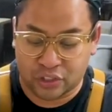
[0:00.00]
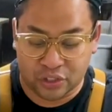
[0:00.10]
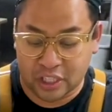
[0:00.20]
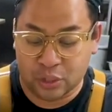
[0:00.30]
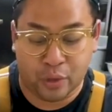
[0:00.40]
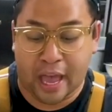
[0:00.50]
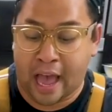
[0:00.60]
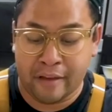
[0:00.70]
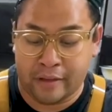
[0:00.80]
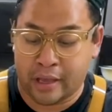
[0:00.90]
So since we
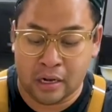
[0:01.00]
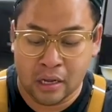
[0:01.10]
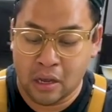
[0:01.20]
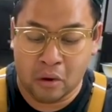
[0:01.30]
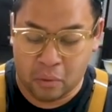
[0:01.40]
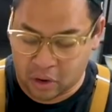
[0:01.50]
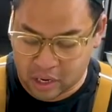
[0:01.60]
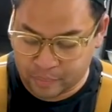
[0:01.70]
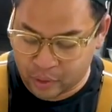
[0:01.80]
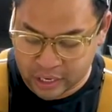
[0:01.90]
have it, we're
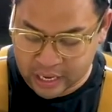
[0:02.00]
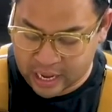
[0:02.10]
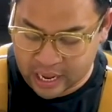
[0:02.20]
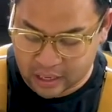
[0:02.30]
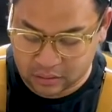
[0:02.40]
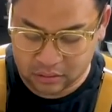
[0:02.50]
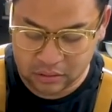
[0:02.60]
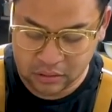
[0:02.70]
gonna put it in.